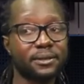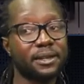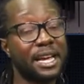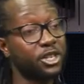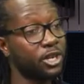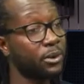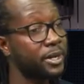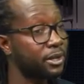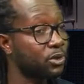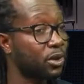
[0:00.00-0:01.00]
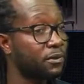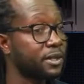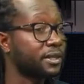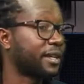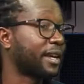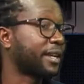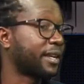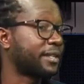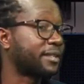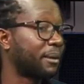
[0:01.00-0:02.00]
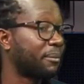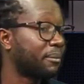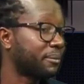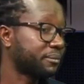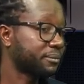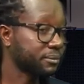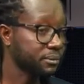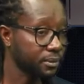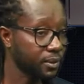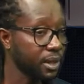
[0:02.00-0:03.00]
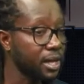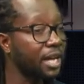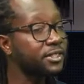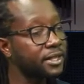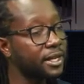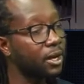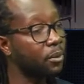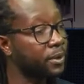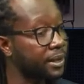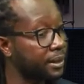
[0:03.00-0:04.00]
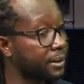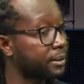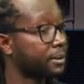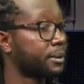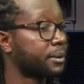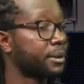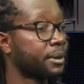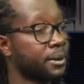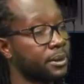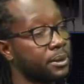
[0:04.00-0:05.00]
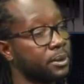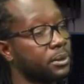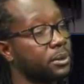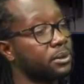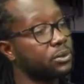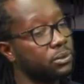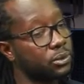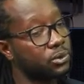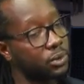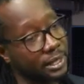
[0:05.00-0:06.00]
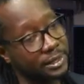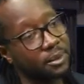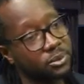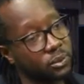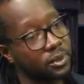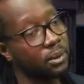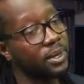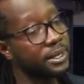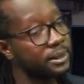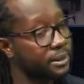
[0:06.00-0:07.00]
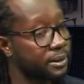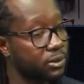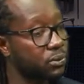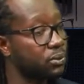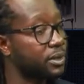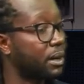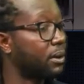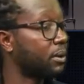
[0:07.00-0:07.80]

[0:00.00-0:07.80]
like during this COVID, there are kids I'm actually helping to catch up so that when schools are